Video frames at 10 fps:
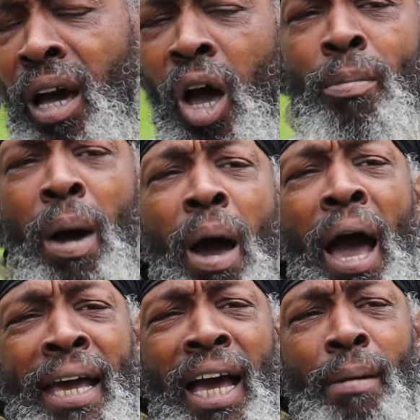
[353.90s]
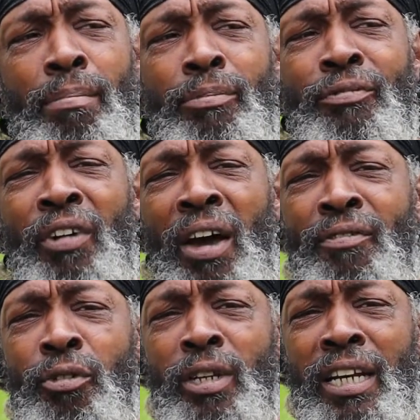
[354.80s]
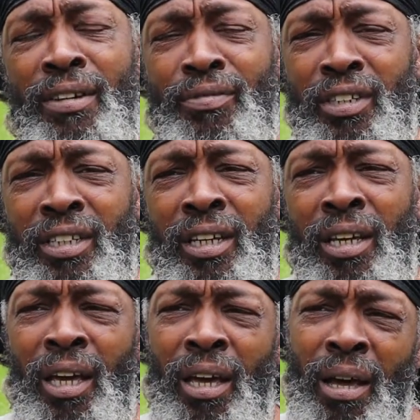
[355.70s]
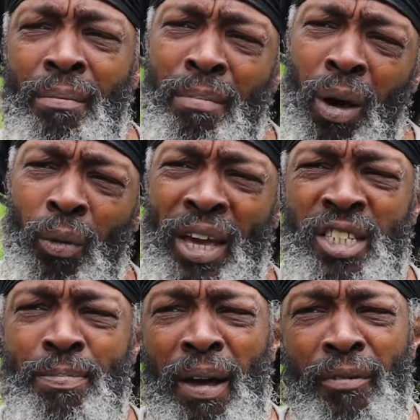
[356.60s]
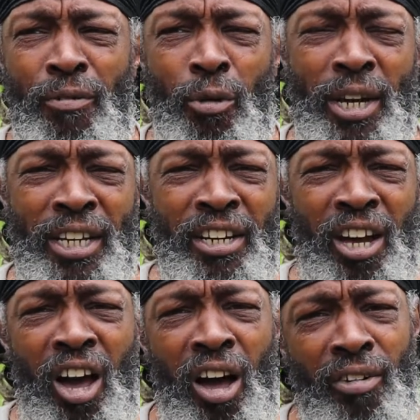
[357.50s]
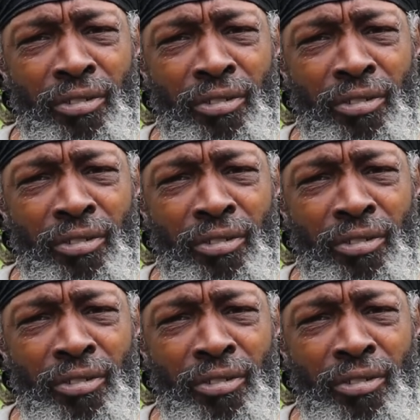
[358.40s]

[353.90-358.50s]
Oh, my height, I'm 5'11". My weight's about 14 and a half.